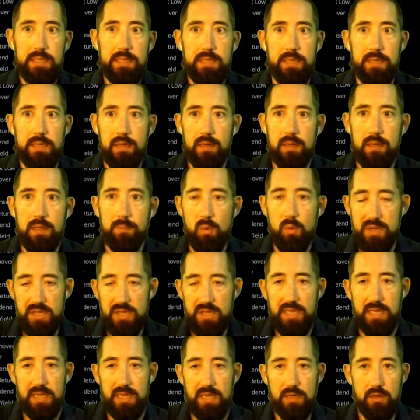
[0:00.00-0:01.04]
Uh, but when you
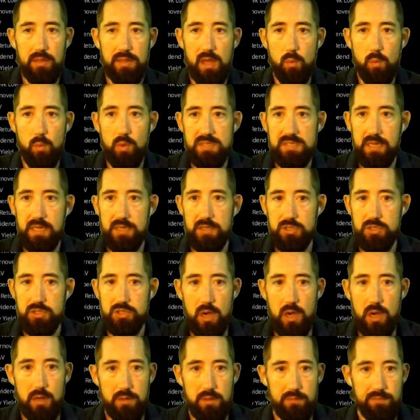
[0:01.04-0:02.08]
get in on that one second
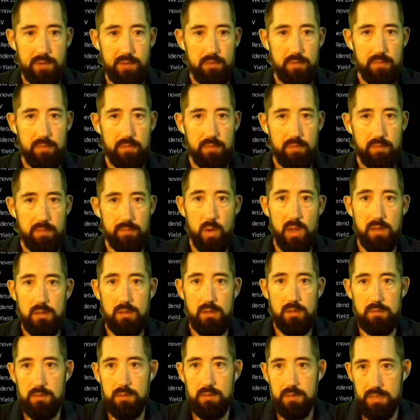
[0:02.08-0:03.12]
chart, you very well
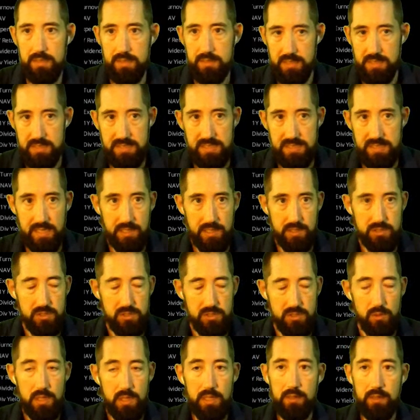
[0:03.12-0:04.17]
can see it.
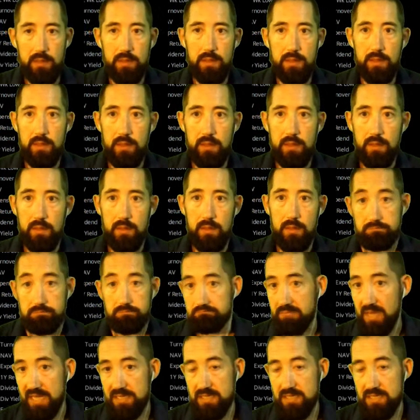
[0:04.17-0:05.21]
So
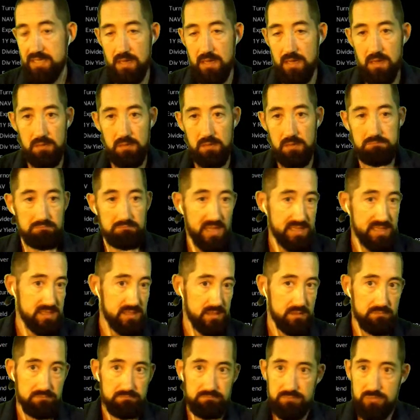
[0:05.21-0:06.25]
that's a that's
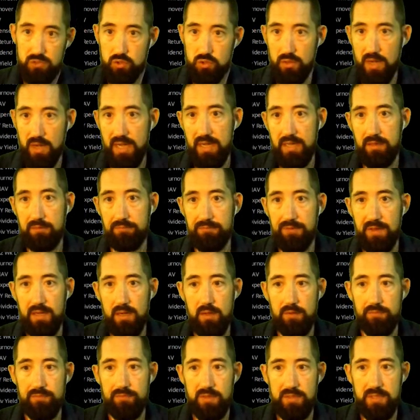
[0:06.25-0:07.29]
a trading event
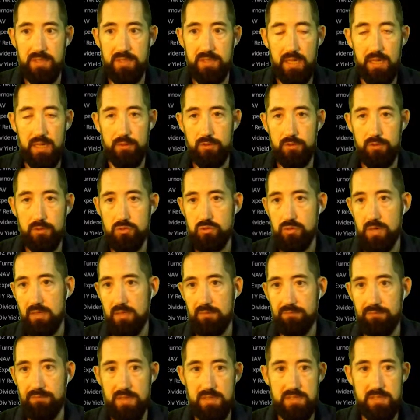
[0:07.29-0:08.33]
of the day. Other trading
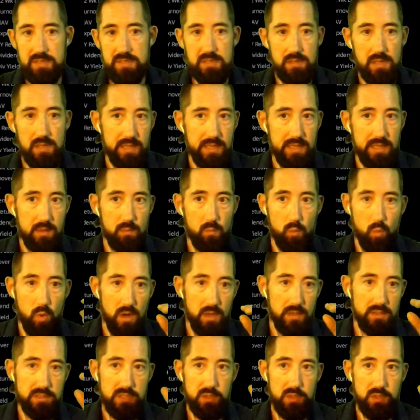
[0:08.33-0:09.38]
events are like at
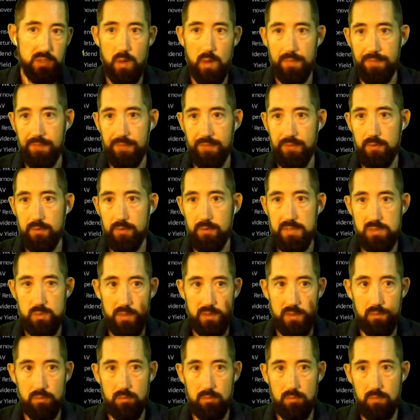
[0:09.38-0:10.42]
one to 1:30 is
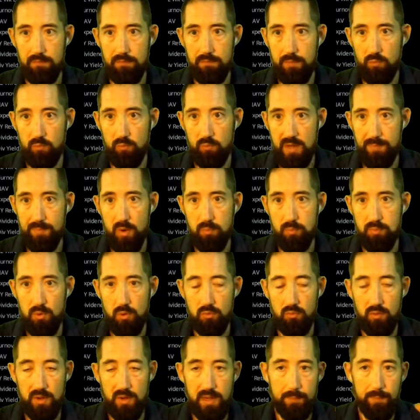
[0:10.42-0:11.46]
when the repo
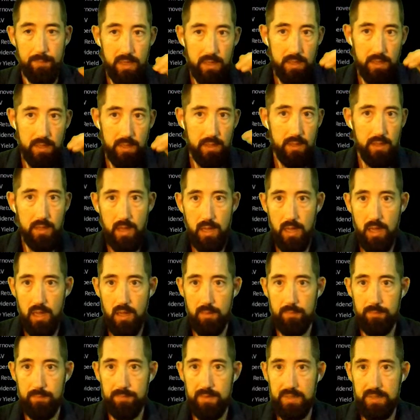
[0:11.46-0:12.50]
program
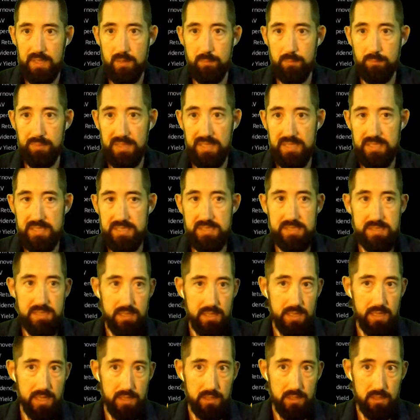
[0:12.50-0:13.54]
um, completes,
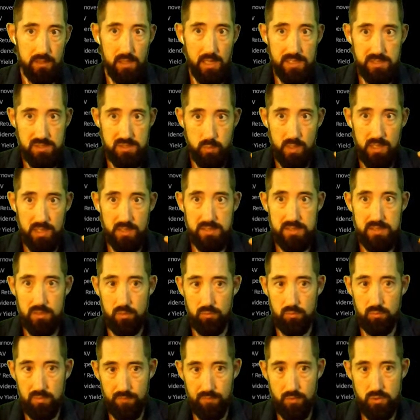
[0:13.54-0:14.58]
and as well as the
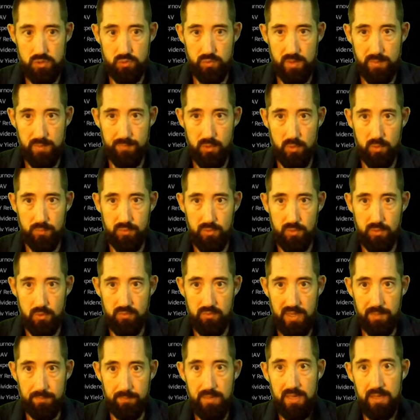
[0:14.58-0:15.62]
reverse repo
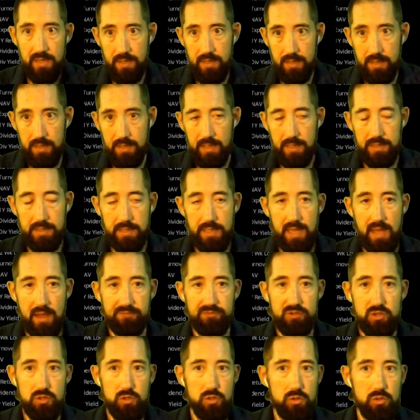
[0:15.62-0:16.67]
program in the
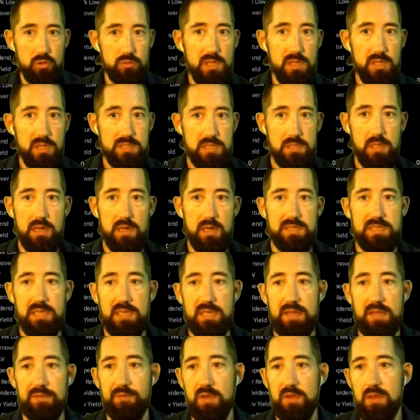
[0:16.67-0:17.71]
afternoon. There's a lot of
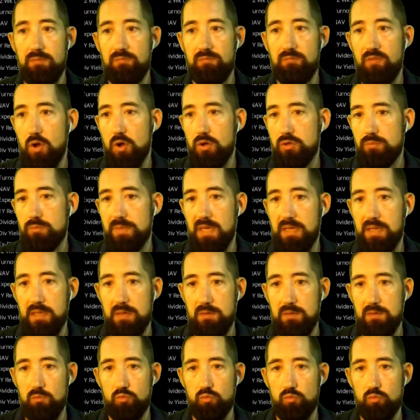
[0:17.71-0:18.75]
significant volume that
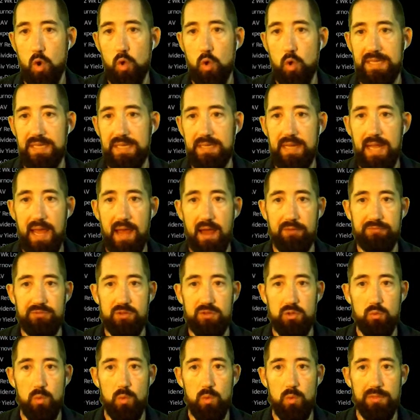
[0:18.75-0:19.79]
can roll in after
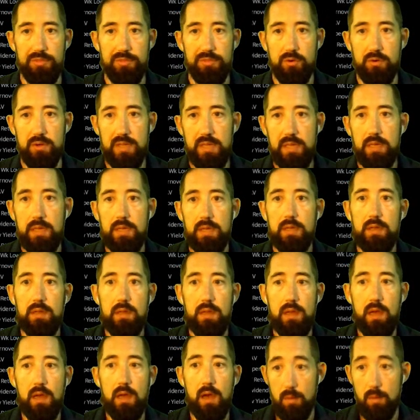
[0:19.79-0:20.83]
1:30,
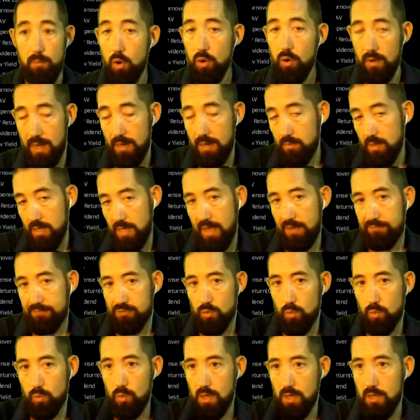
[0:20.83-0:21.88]
um, or at, well, after
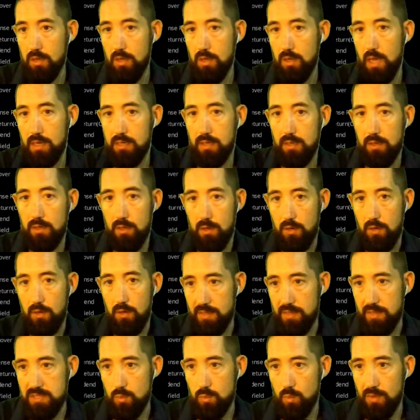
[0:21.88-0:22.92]
one o'clock or
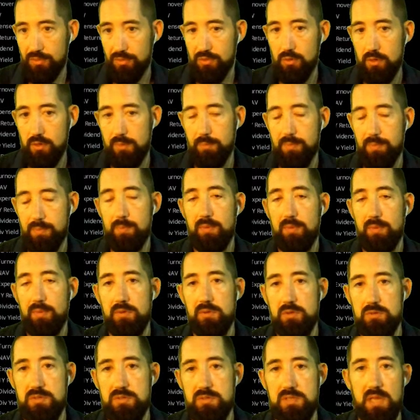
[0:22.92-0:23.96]
into 1:30. People
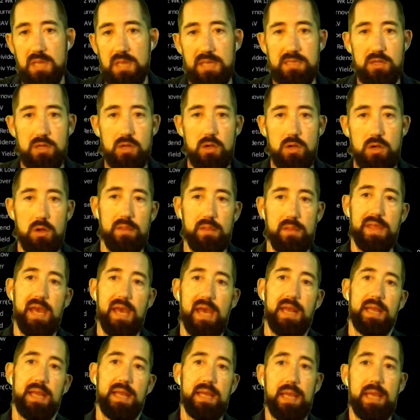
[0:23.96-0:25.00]
used to like to call
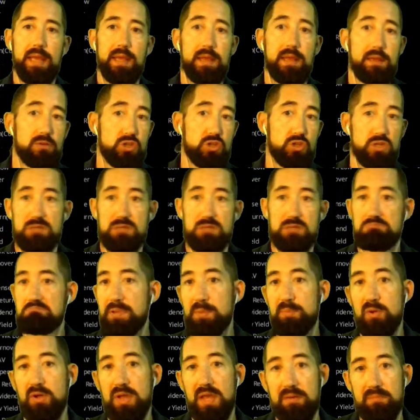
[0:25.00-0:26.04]
that just
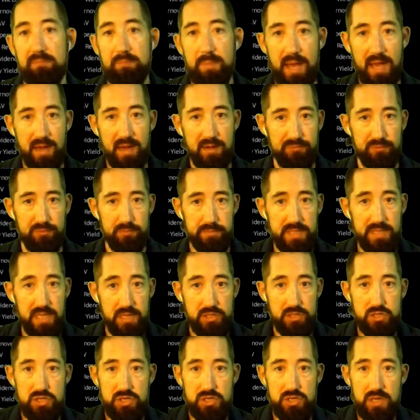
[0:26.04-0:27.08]
people getting back from
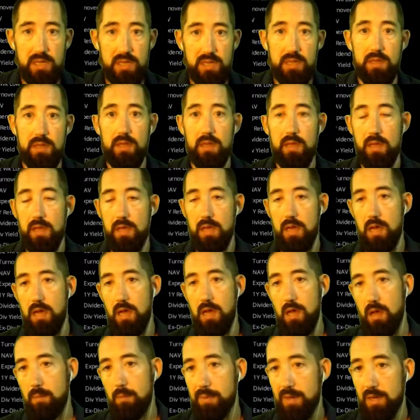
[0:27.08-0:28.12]
lunch,
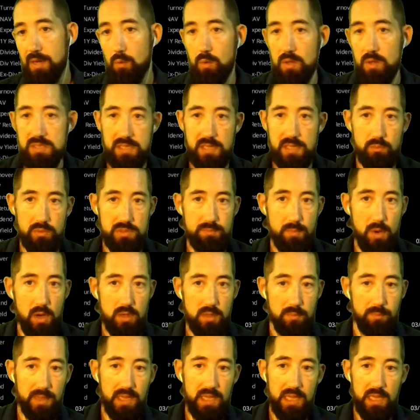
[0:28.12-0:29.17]
um, but it wasn't. It was
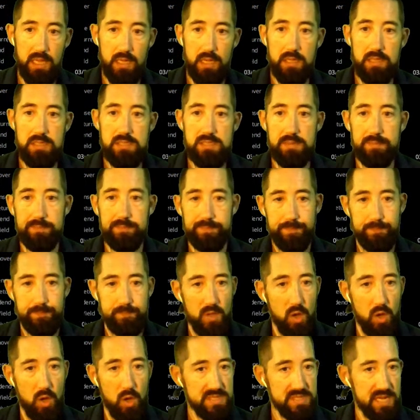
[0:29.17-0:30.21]
market mechanics
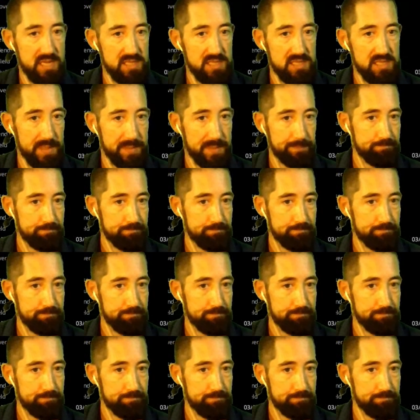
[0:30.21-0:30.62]
always has been.